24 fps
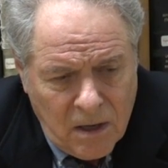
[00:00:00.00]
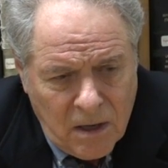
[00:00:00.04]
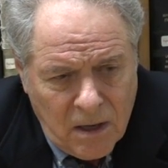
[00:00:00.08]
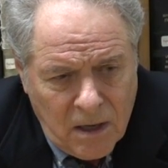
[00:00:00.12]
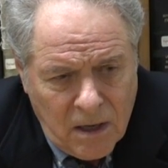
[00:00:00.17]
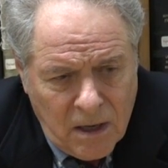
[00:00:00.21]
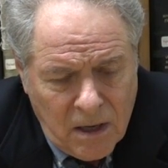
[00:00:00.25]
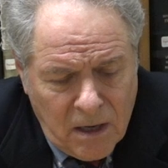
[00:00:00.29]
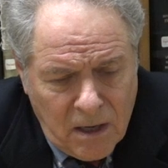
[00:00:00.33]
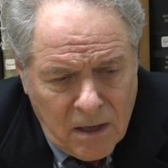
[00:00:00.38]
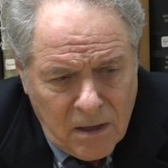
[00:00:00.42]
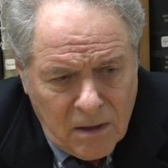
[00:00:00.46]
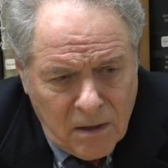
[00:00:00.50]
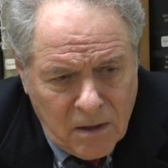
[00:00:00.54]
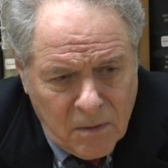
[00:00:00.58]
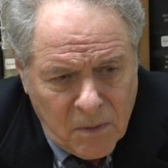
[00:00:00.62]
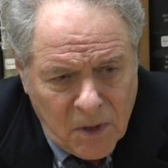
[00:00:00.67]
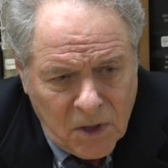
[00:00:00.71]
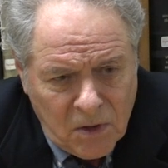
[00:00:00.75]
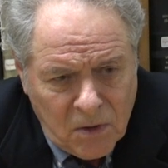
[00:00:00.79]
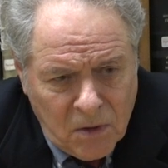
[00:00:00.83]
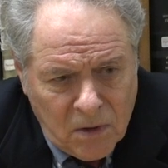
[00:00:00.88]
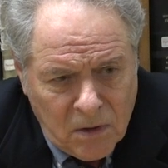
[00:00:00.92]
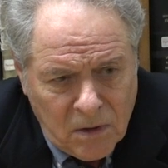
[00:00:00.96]
and uh,
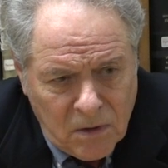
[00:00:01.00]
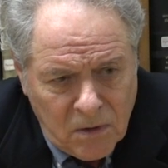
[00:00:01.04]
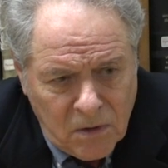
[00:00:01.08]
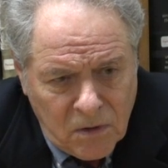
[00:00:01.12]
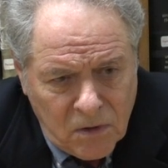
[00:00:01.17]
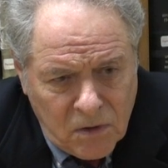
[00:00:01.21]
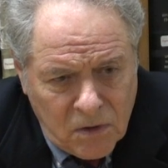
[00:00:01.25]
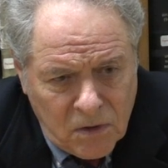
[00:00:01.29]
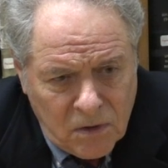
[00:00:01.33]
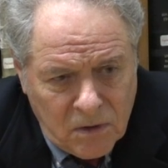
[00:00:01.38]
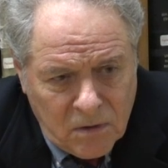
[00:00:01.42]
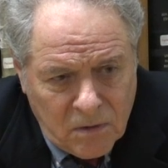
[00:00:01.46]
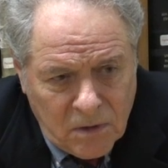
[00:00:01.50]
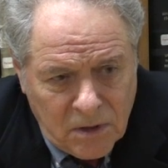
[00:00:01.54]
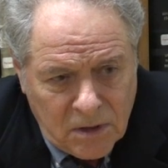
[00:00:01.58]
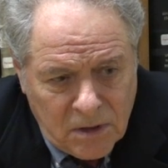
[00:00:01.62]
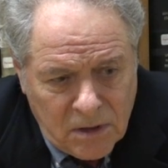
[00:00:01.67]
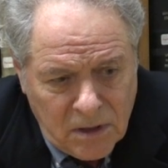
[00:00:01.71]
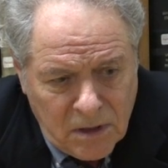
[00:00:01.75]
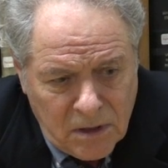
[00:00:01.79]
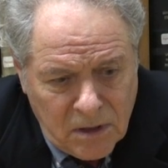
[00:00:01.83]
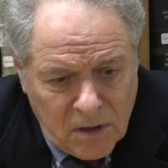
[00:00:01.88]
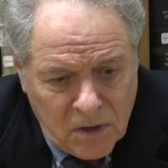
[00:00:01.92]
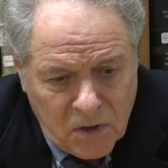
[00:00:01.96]
my daughters
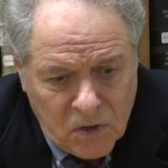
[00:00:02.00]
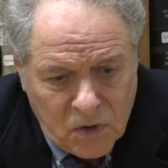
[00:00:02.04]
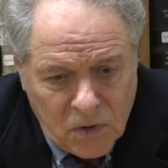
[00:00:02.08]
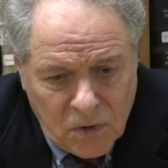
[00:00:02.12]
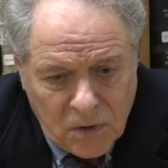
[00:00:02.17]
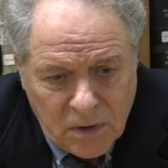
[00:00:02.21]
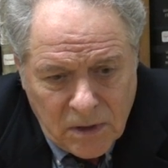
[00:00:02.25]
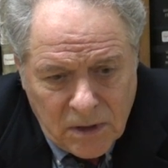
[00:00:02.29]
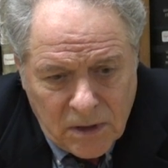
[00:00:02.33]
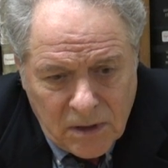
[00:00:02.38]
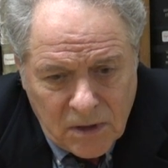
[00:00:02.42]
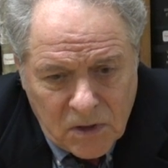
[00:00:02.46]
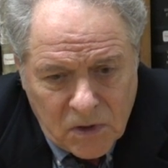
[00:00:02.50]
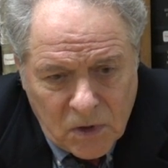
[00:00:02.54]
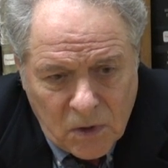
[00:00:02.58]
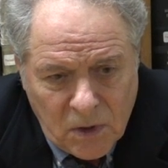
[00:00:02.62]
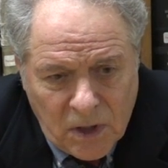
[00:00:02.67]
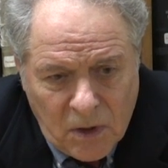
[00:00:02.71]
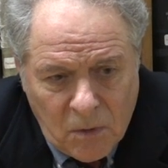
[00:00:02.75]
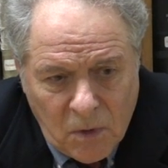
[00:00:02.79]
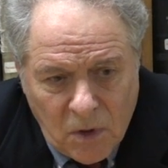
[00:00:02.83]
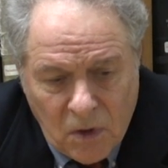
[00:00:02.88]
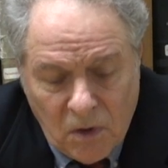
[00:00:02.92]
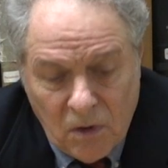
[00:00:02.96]
Christina and Julia. So
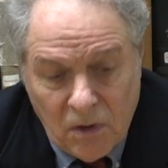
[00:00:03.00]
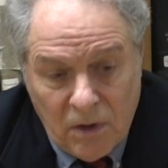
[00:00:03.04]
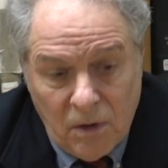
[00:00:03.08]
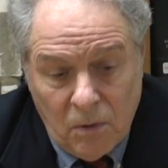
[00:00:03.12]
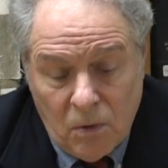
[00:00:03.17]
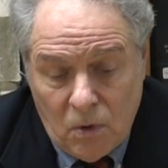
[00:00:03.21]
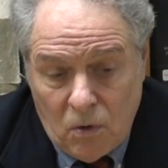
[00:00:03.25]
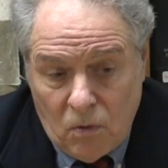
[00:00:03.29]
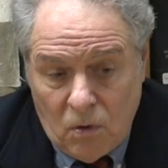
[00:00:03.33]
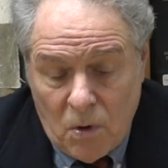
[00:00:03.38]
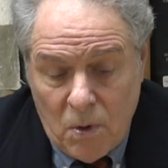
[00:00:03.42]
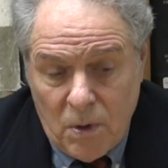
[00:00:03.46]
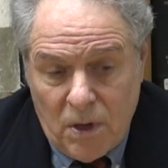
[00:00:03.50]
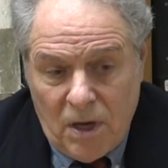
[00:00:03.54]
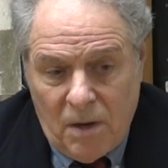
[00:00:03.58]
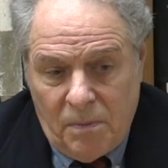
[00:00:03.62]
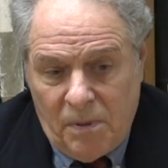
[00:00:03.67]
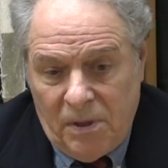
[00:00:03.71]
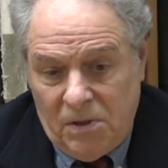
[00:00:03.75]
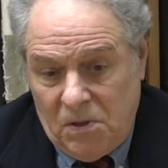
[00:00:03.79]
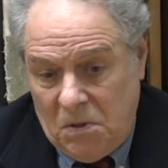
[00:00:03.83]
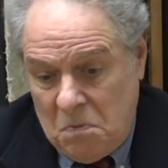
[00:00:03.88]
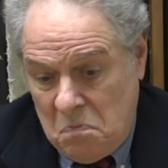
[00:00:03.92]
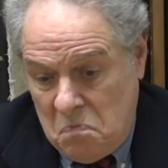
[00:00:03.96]
they were they were growing up.
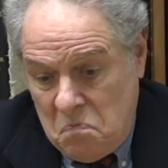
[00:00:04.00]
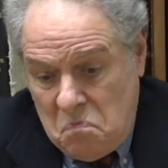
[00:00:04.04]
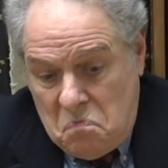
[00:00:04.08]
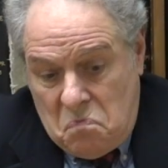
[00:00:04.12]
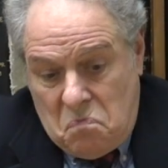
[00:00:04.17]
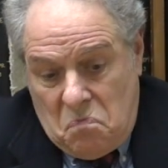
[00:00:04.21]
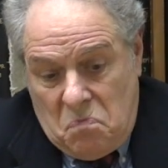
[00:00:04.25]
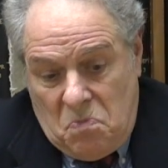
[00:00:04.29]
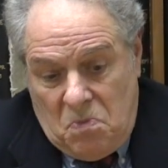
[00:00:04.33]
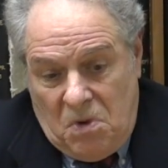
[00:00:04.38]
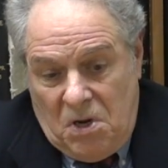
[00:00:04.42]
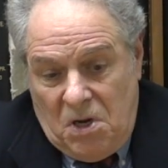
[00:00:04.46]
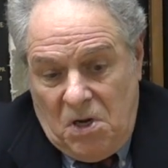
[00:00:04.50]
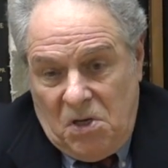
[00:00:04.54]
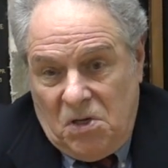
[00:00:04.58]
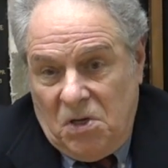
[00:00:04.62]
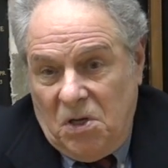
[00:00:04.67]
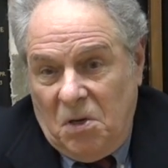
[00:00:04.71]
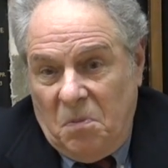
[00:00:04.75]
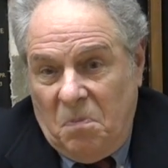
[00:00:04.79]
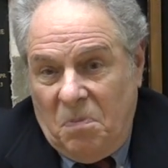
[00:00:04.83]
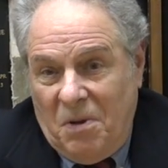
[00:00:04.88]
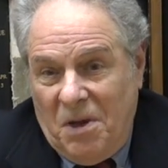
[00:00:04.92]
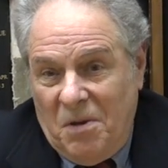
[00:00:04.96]
I said, he's
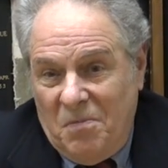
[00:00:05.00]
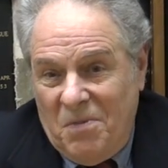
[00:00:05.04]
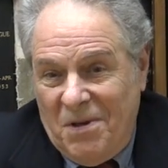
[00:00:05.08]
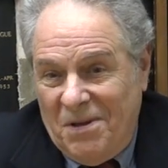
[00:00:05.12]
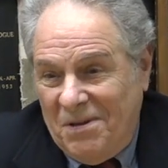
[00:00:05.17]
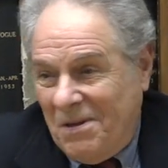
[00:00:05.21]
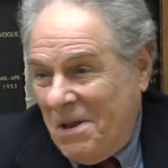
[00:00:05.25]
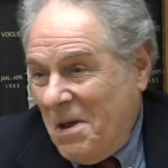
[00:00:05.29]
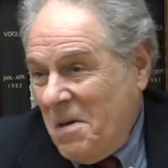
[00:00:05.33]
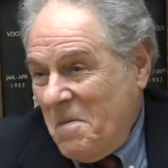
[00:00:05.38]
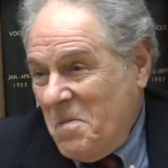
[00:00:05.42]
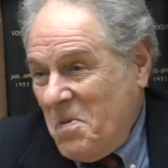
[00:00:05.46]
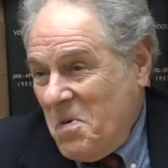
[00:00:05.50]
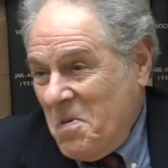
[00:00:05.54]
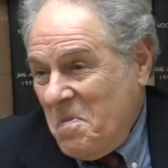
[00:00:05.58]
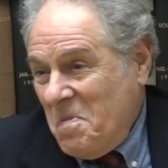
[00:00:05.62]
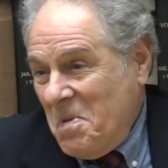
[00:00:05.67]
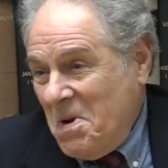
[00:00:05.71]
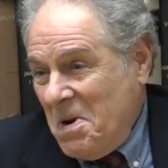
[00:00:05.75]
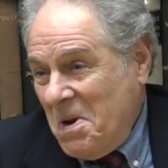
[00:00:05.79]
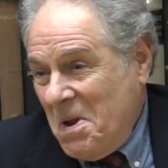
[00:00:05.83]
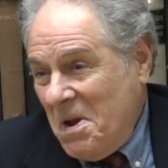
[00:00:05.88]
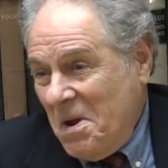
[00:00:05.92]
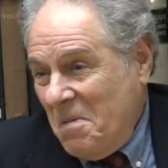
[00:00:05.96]
going to pay me a lot more
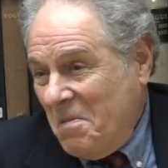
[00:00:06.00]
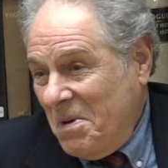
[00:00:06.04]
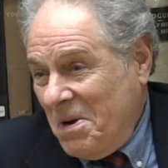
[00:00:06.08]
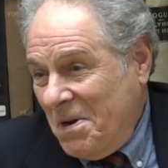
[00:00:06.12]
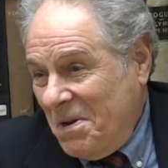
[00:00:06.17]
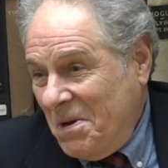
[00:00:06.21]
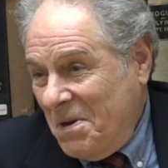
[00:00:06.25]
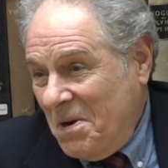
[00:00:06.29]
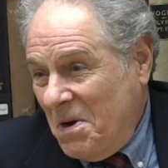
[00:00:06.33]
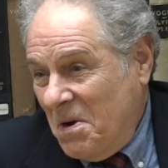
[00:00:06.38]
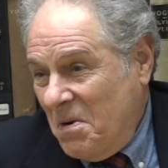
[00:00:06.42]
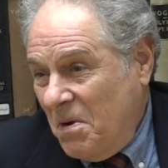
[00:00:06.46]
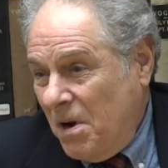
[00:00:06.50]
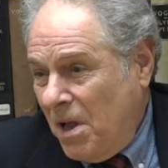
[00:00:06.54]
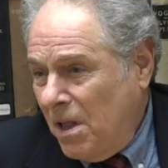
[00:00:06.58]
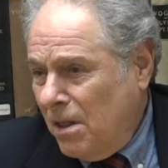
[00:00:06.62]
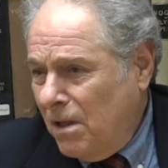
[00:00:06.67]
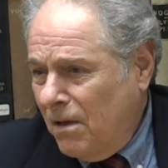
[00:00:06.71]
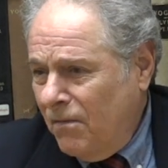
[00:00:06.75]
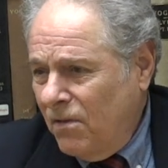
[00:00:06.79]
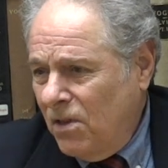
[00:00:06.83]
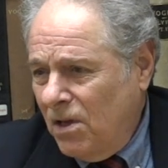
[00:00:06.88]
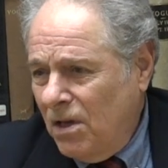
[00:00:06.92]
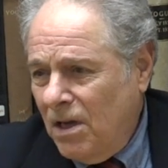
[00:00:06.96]
money. I'm going to go, and I
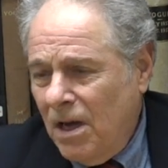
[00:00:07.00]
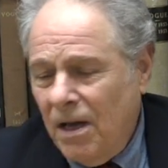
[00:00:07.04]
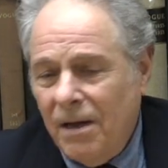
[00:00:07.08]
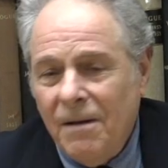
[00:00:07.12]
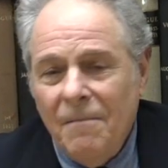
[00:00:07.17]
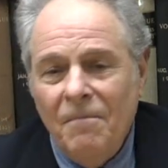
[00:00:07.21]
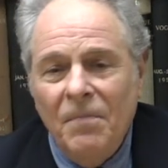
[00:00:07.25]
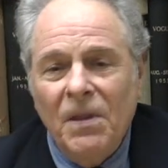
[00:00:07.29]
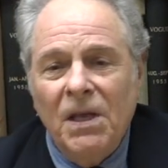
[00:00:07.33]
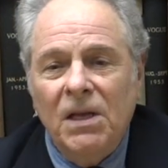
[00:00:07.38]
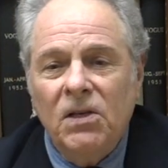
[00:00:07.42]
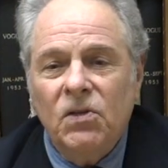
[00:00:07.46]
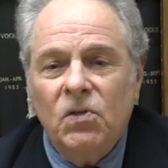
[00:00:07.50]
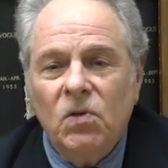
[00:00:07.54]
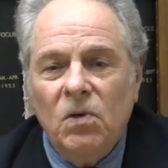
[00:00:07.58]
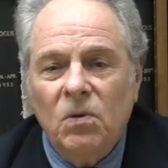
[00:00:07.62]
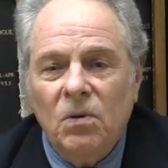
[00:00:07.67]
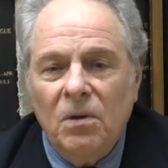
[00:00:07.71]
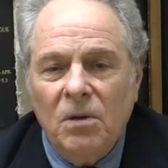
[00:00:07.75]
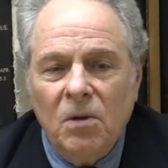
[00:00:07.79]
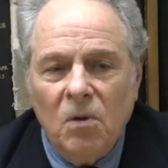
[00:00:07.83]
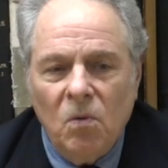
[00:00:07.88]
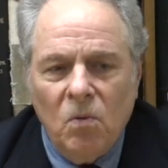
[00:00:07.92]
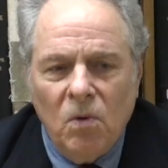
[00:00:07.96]
love the guy, so
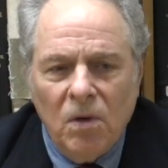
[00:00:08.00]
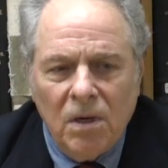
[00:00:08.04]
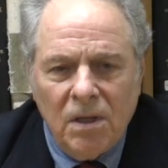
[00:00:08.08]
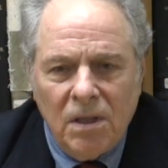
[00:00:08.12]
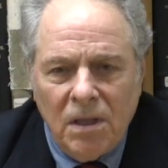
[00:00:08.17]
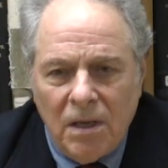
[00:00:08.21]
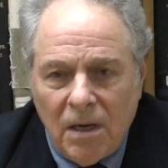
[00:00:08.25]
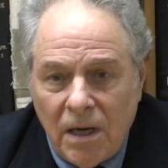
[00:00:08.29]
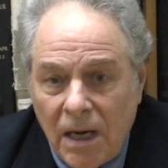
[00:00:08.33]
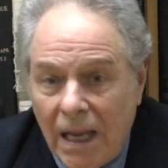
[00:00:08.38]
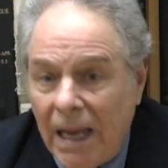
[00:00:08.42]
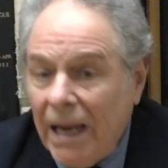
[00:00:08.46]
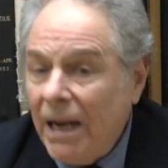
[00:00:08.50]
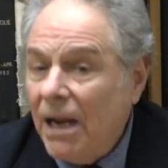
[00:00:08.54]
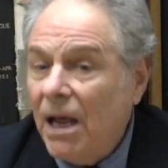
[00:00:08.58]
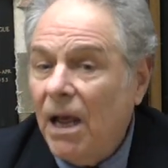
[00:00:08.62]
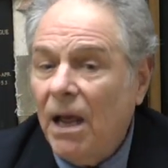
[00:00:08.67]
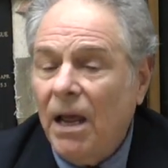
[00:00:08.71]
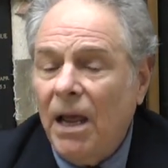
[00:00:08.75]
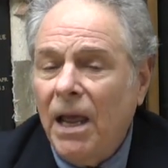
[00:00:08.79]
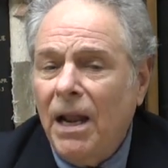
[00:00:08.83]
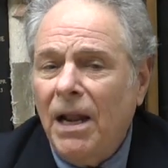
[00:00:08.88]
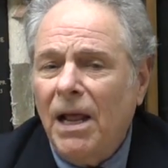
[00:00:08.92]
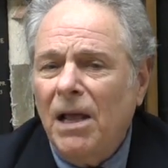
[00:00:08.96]
I'm going to work there. And
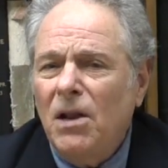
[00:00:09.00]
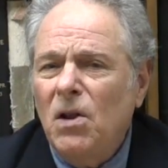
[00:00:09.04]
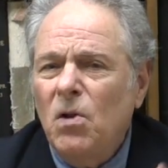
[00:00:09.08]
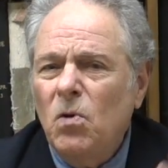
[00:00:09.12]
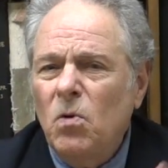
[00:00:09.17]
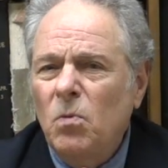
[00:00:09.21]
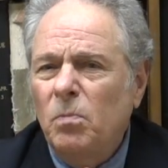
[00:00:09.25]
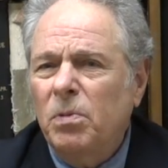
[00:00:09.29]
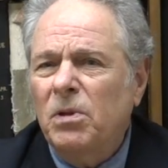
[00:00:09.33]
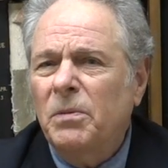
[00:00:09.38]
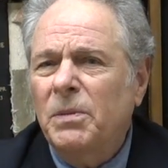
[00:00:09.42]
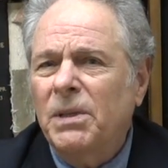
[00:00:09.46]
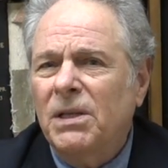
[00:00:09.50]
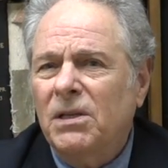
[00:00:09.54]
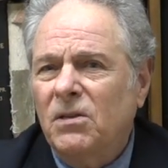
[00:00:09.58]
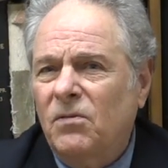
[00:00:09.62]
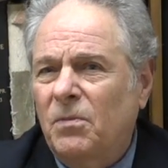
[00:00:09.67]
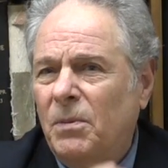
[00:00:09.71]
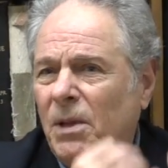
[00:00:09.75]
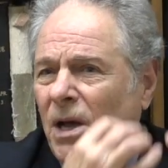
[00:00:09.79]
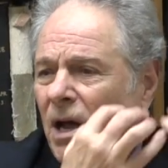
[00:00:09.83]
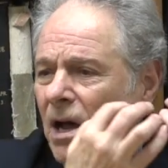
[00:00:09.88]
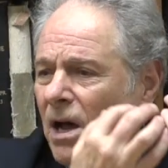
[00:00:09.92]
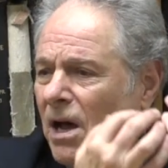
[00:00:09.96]
and I knew Bloomingdale's
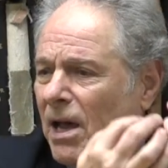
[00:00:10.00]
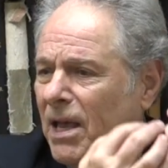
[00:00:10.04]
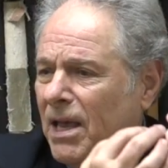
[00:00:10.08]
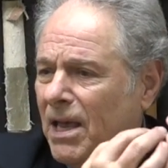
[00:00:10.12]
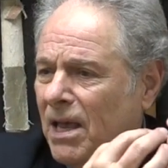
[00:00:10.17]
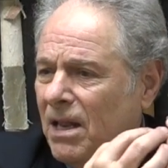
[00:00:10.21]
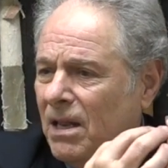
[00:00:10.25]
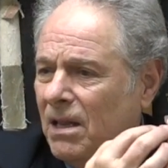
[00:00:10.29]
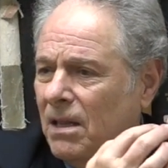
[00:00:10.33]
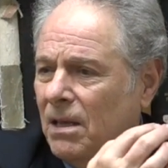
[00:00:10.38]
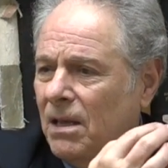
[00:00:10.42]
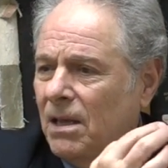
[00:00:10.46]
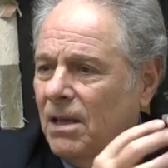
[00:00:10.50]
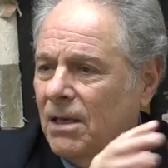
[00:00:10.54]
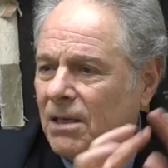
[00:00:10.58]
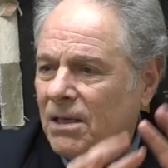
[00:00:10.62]
from the high end.